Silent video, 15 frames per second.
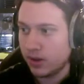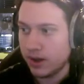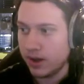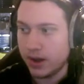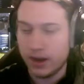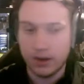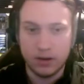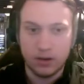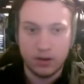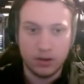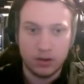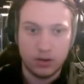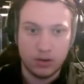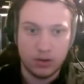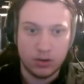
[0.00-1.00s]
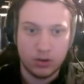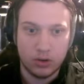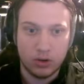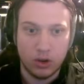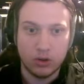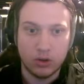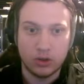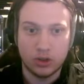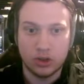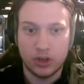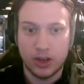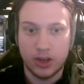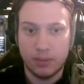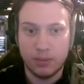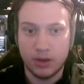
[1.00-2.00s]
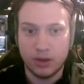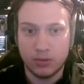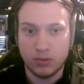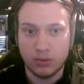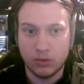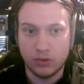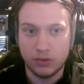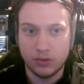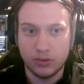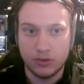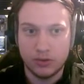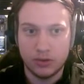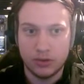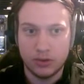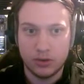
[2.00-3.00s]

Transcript: and closest shape equals